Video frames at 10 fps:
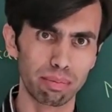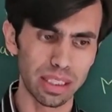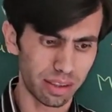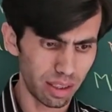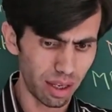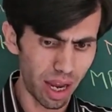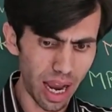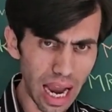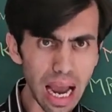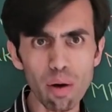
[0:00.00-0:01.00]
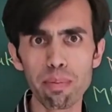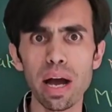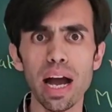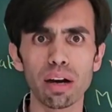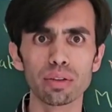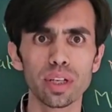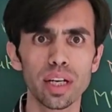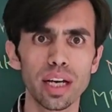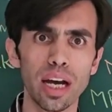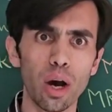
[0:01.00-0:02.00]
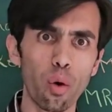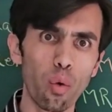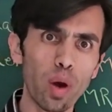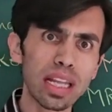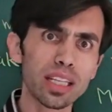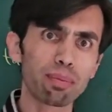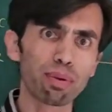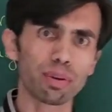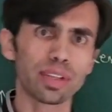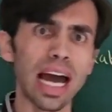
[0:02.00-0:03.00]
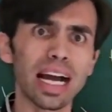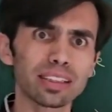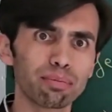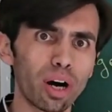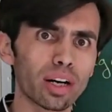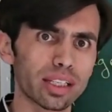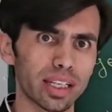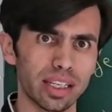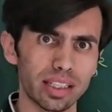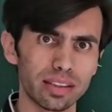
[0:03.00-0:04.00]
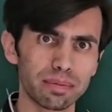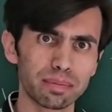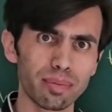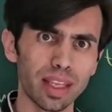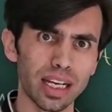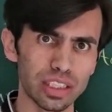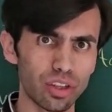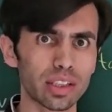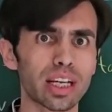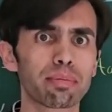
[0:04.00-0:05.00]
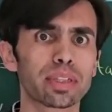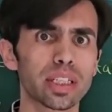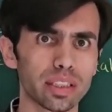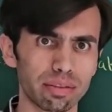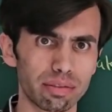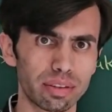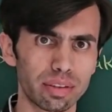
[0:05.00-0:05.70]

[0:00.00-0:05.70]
But how about when the product market is not competitive?